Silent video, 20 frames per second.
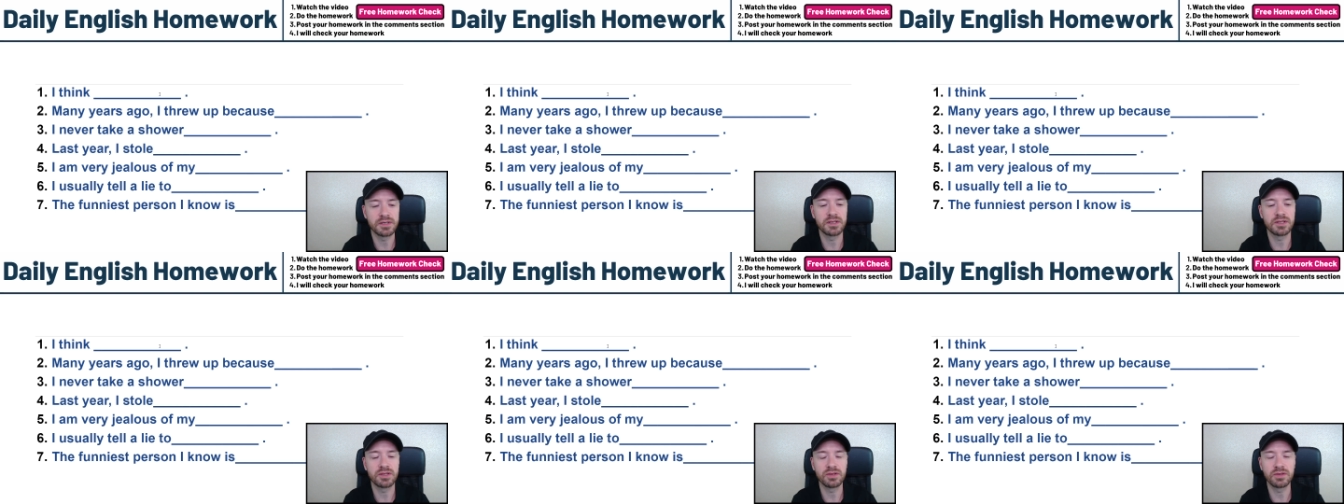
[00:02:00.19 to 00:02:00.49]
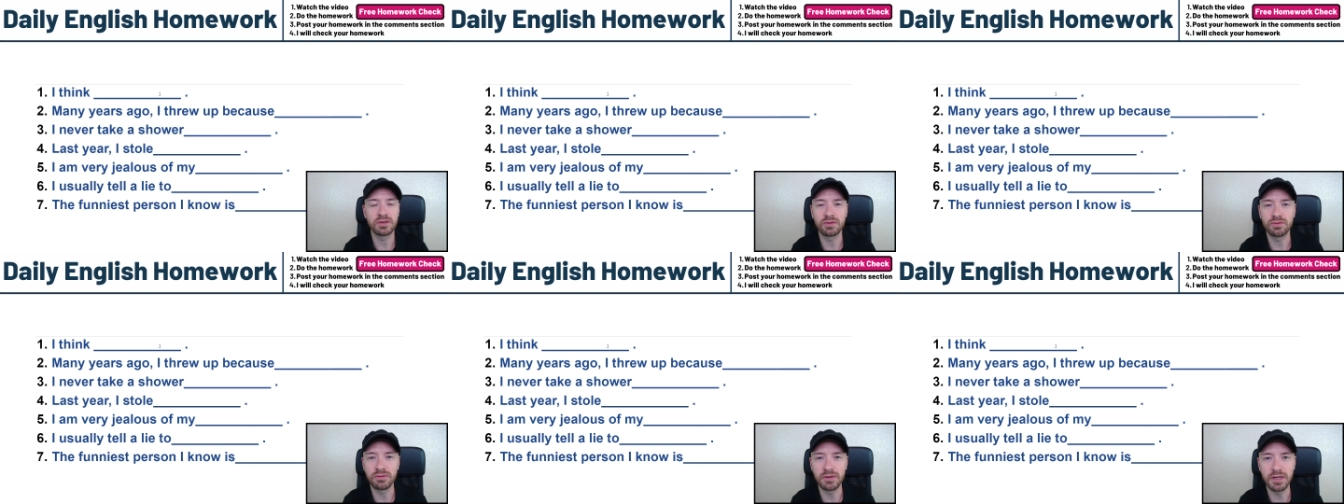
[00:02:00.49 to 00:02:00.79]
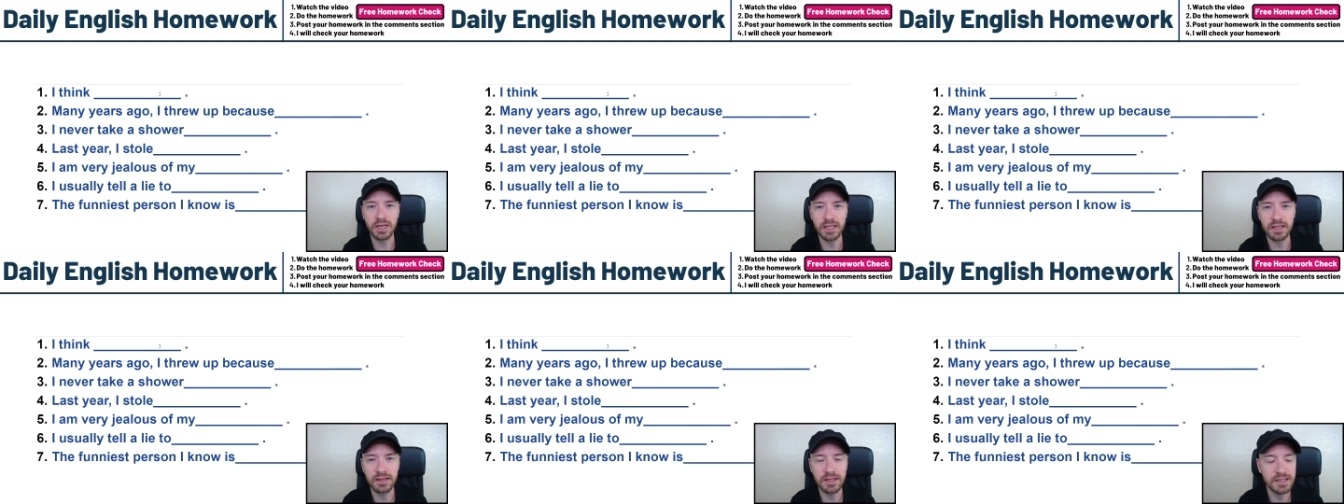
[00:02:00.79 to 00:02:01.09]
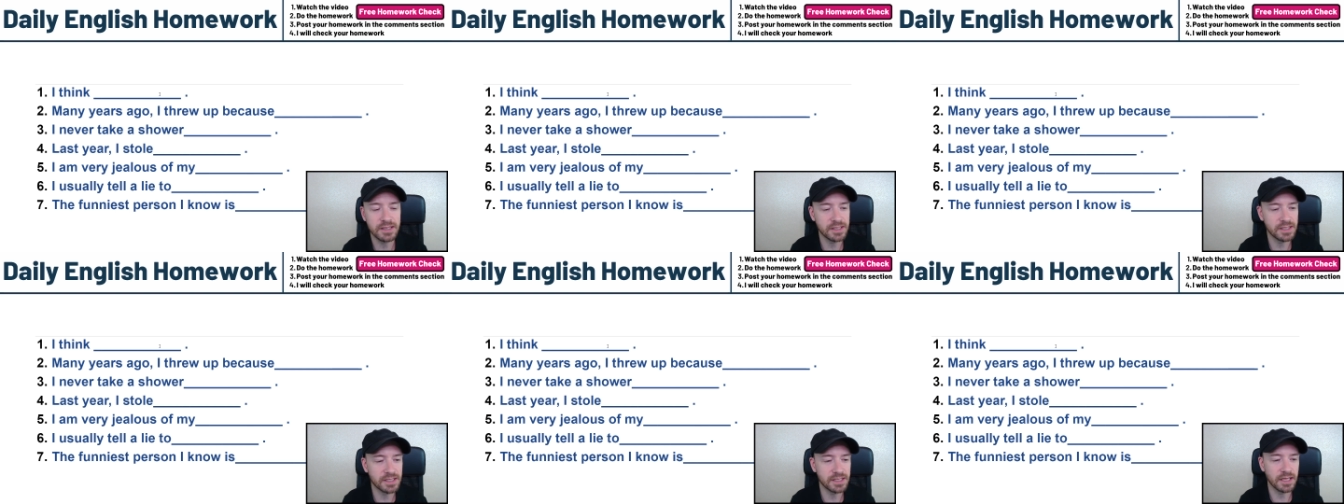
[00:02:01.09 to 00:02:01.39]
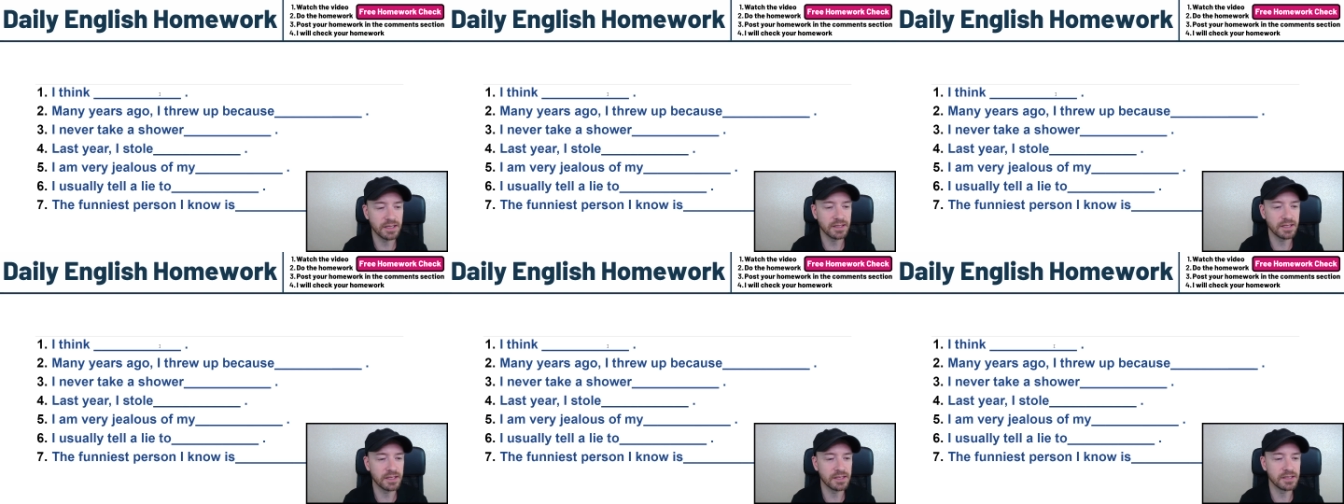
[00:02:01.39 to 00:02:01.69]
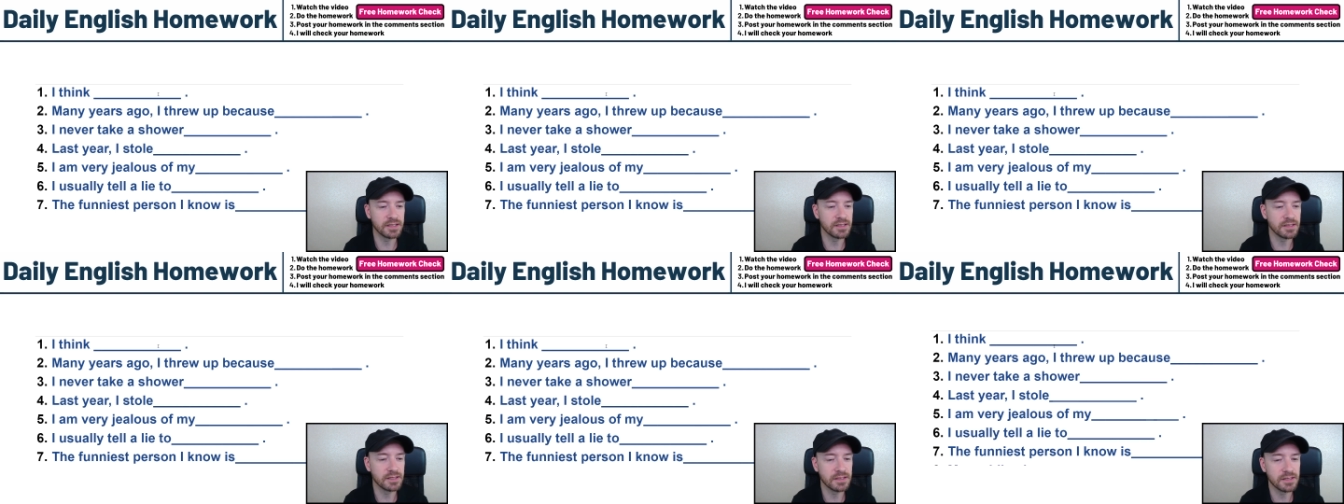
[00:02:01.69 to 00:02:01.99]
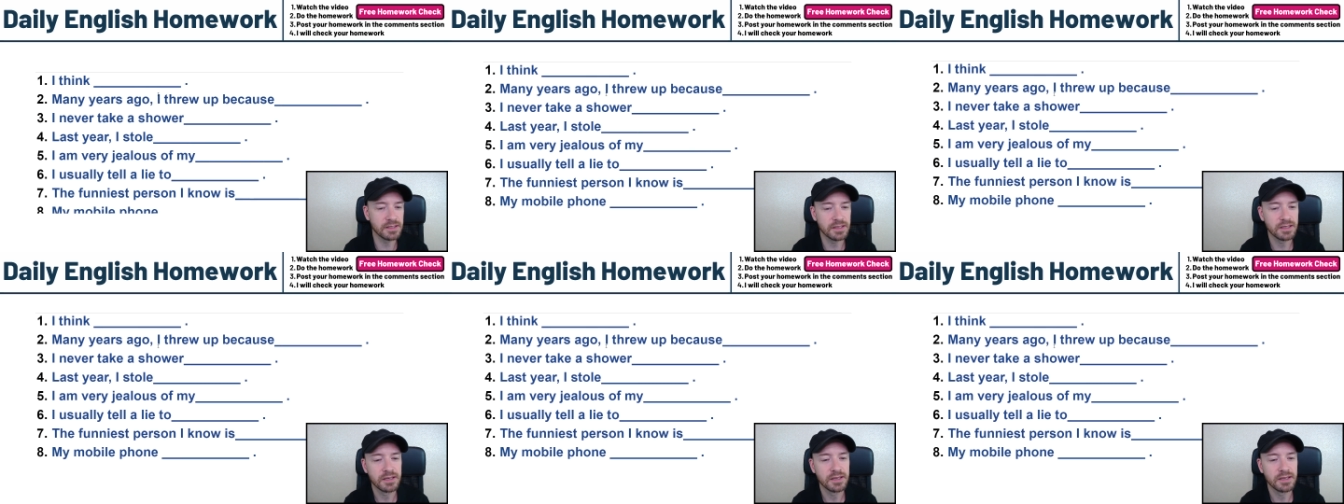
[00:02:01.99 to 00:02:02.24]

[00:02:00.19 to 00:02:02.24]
to create these sentences.